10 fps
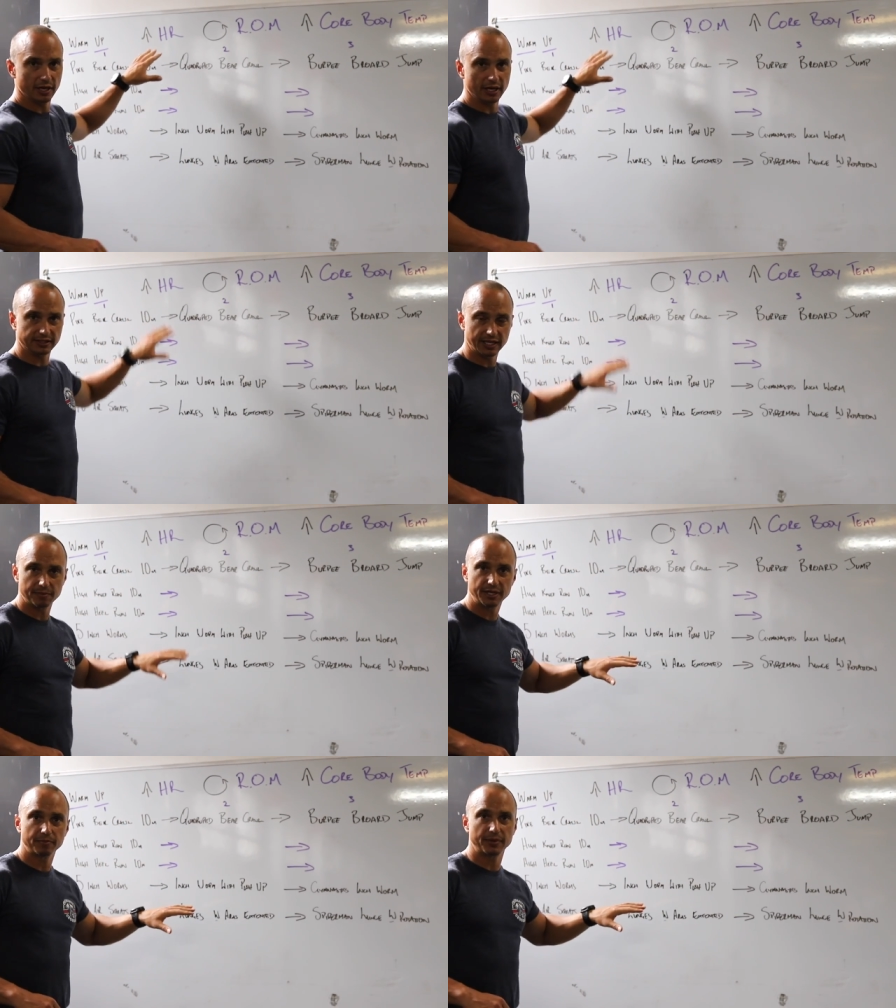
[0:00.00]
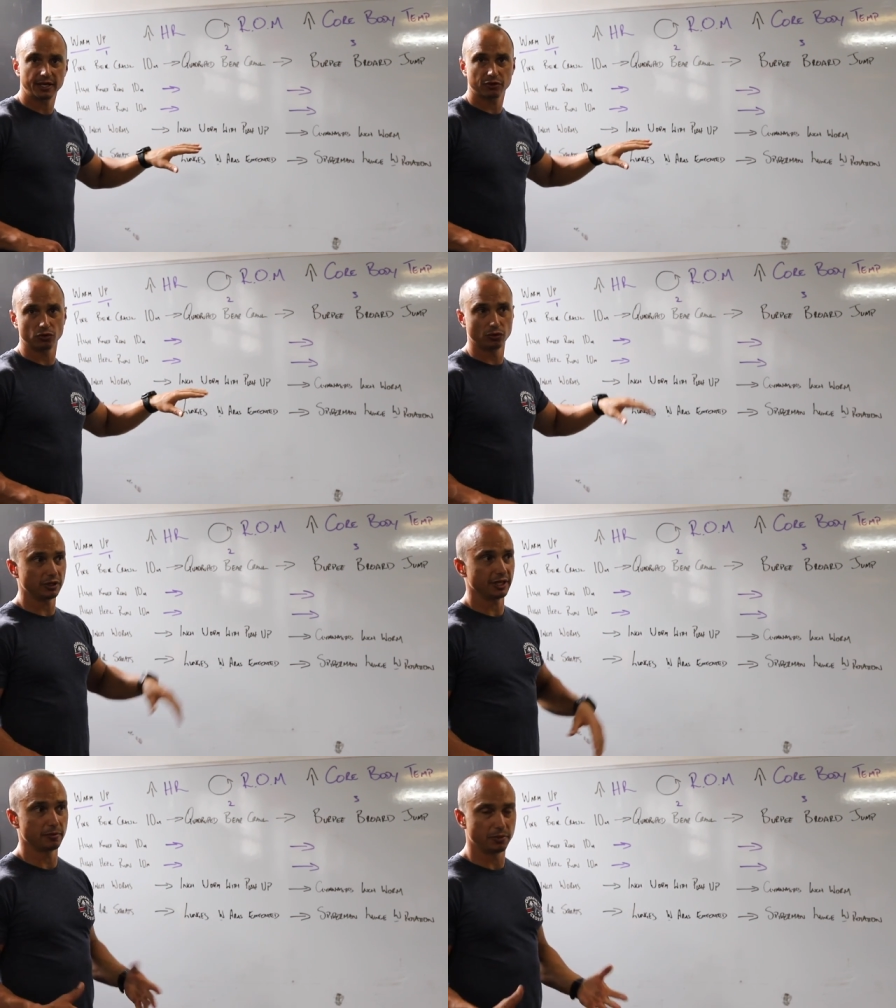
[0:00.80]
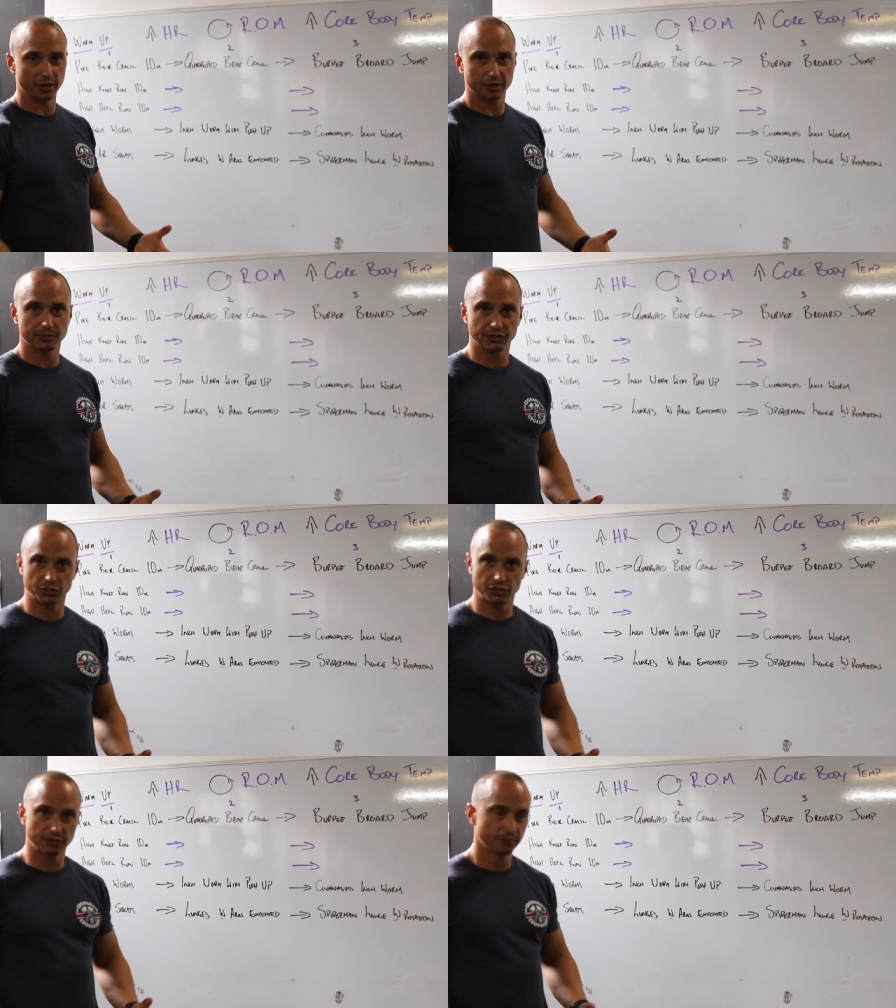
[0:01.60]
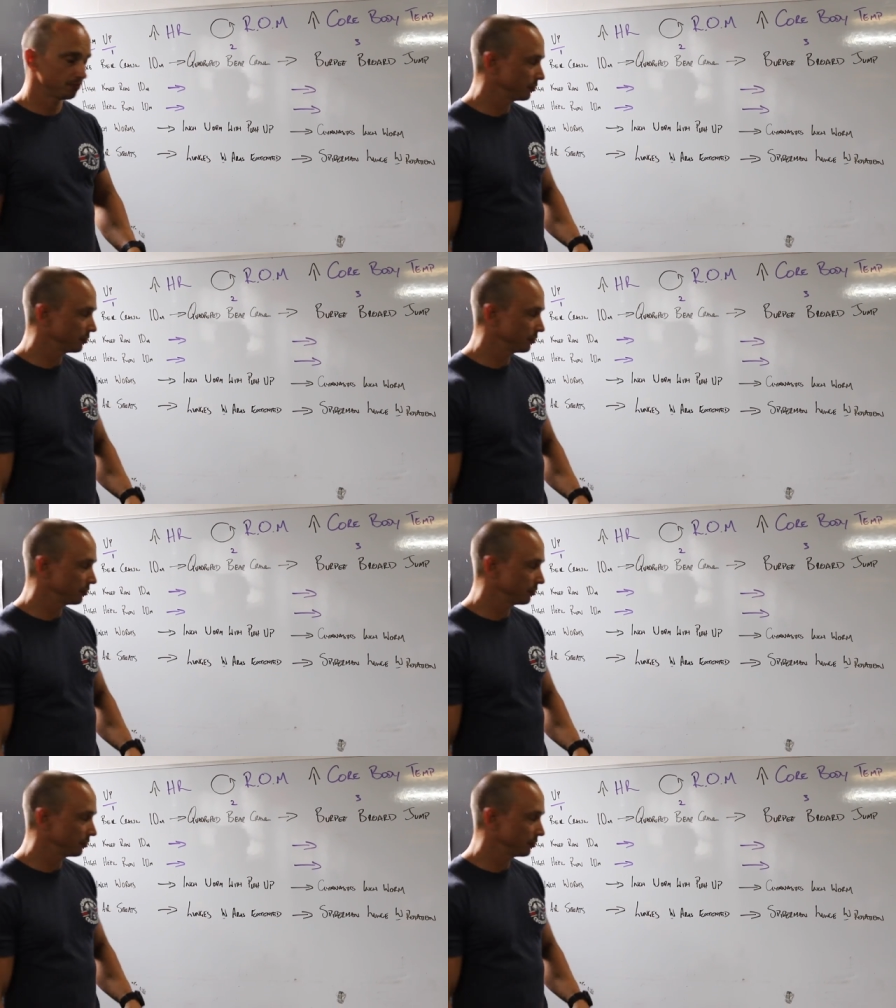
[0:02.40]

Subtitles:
a 10-meter bear crawl in a pike position,